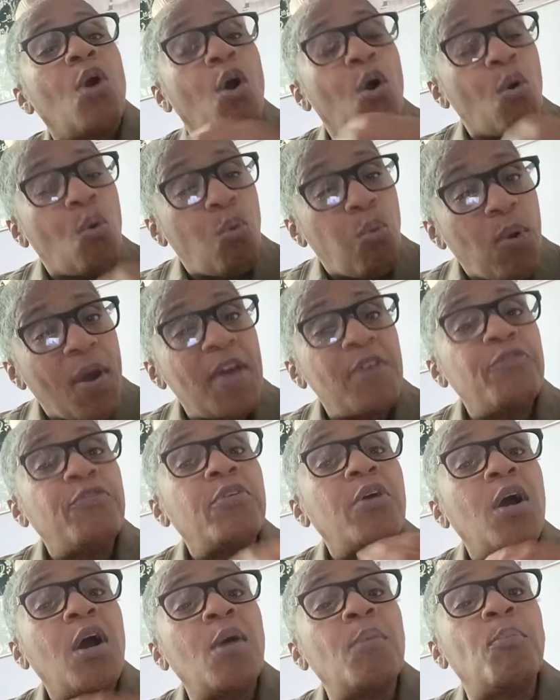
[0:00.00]
or with
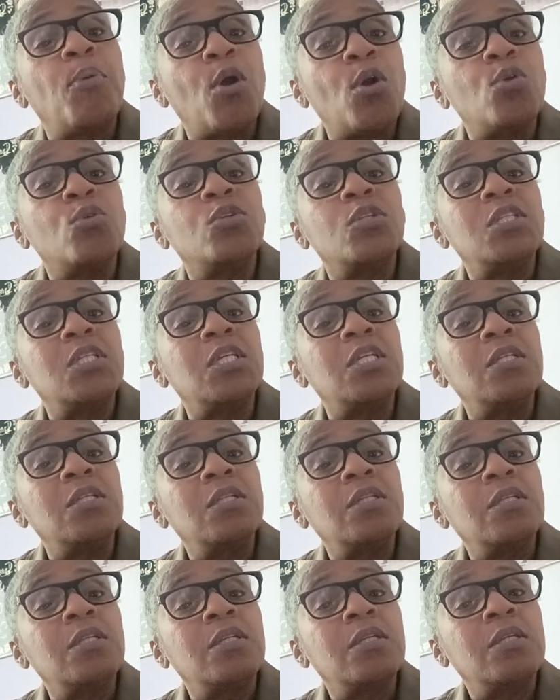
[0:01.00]
a person
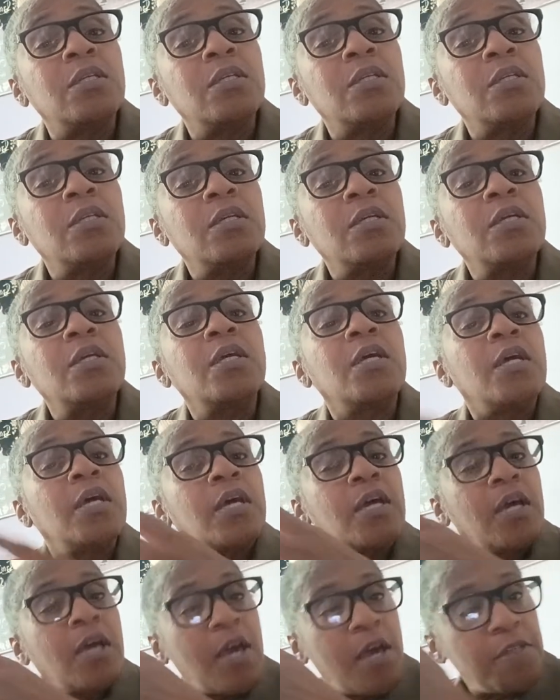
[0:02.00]

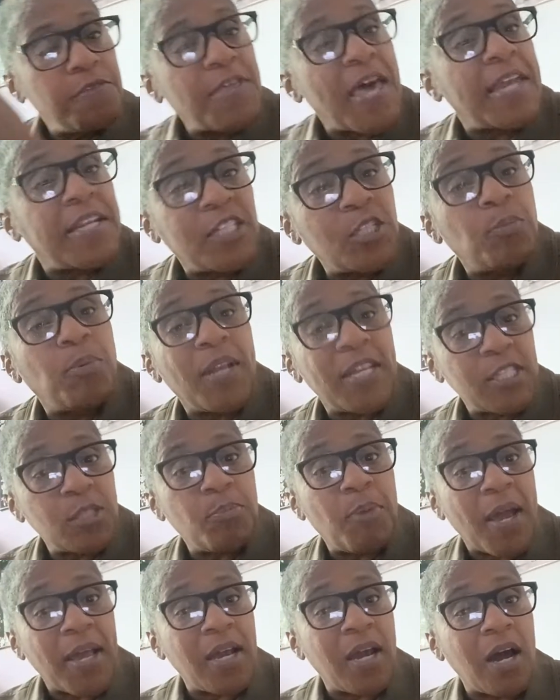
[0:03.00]
that is blessed
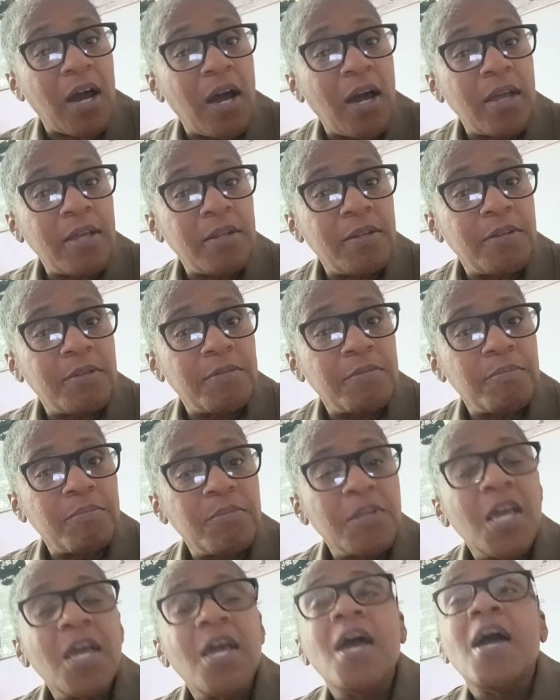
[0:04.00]
by God.
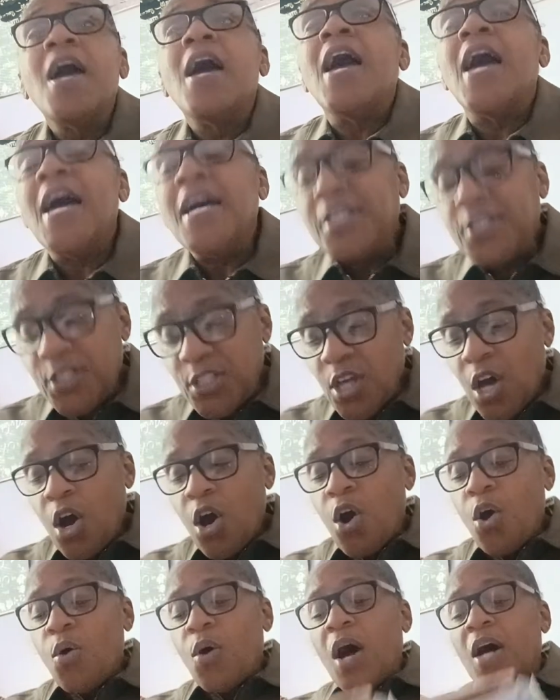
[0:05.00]
And
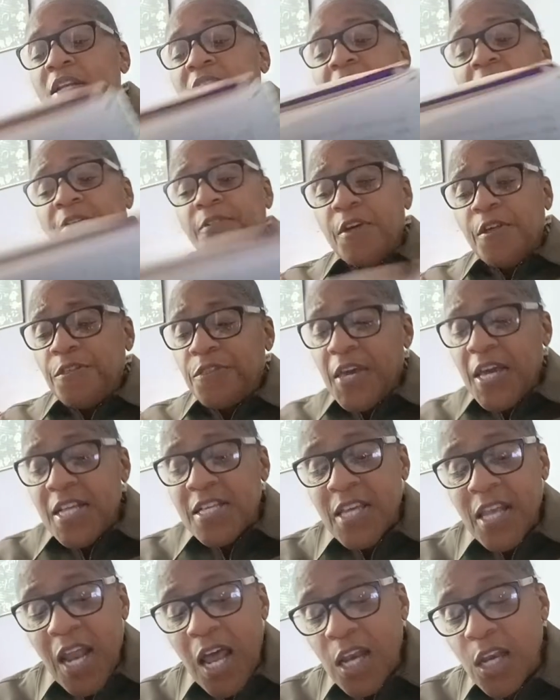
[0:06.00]
so another thing
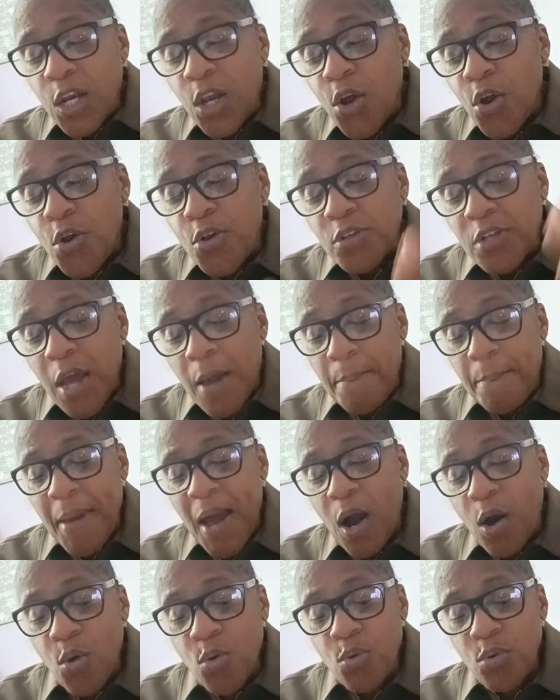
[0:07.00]
that I learned
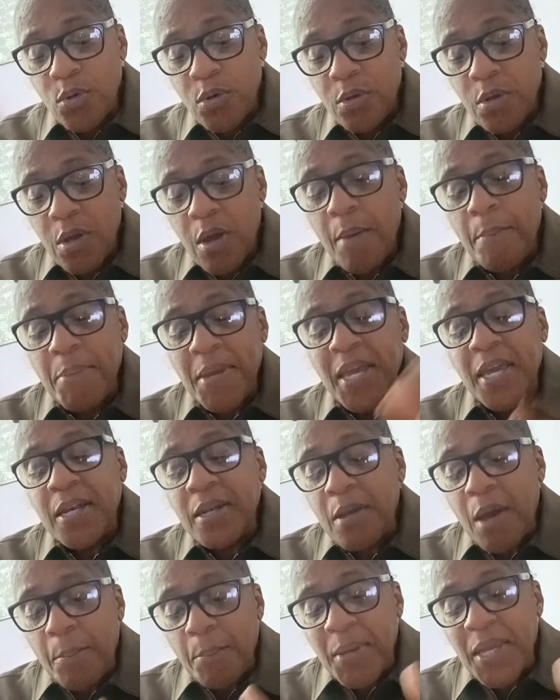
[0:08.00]
about being
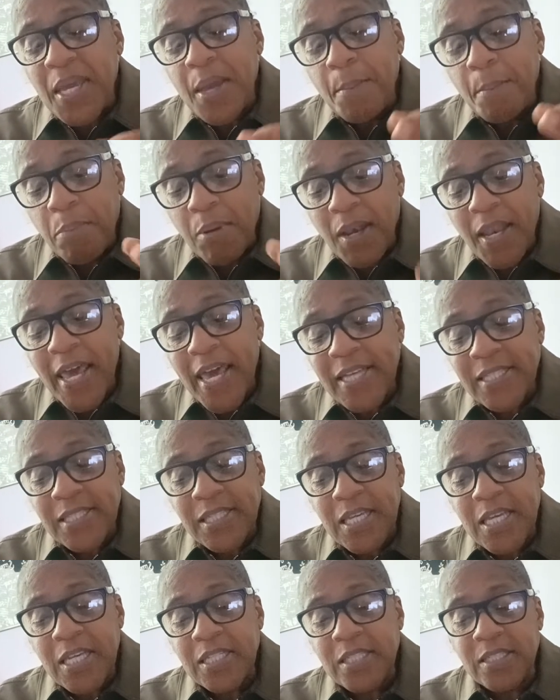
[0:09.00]
being blessed
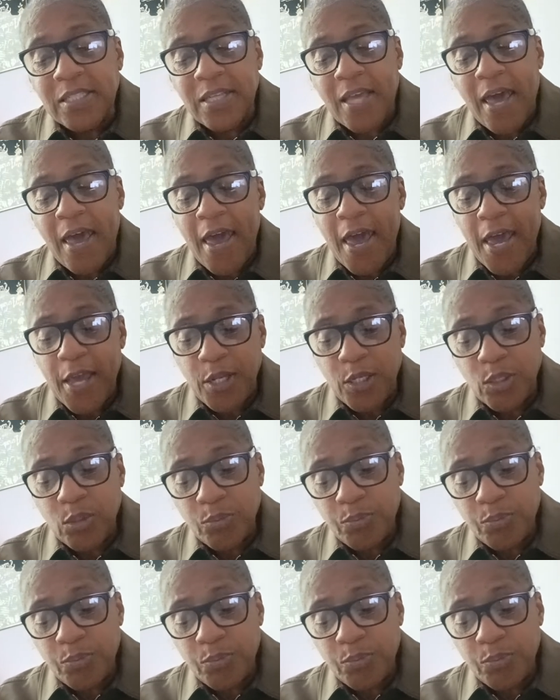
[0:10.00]
is that